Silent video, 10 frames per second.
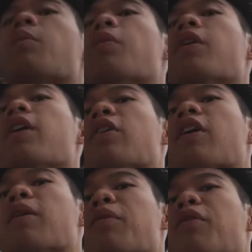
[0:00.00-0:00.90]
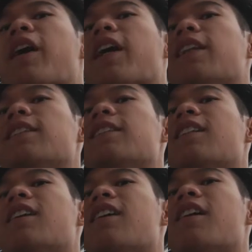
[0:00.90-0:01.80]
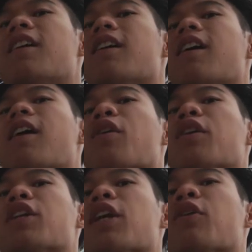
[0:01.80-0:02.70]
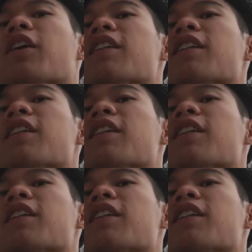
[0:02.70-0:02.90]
Pretty incredible, right? We're gonna try going